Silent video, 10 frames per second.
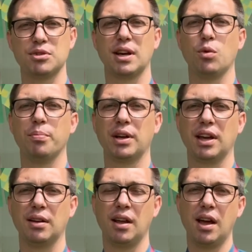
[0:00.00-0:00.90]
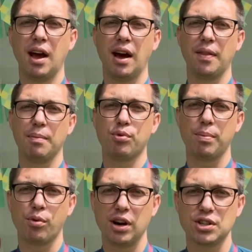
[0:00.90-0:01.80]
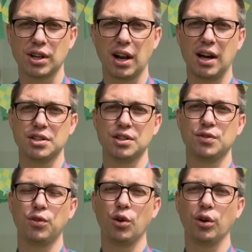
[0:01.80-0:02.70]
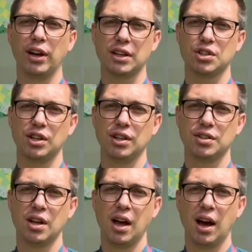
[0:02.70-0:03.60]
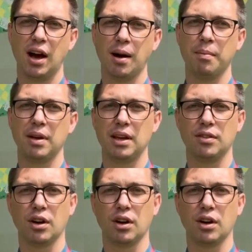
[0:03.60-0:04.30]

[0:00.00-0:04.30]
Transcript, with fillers: they will begin uh, their preparation classes for next year's um, either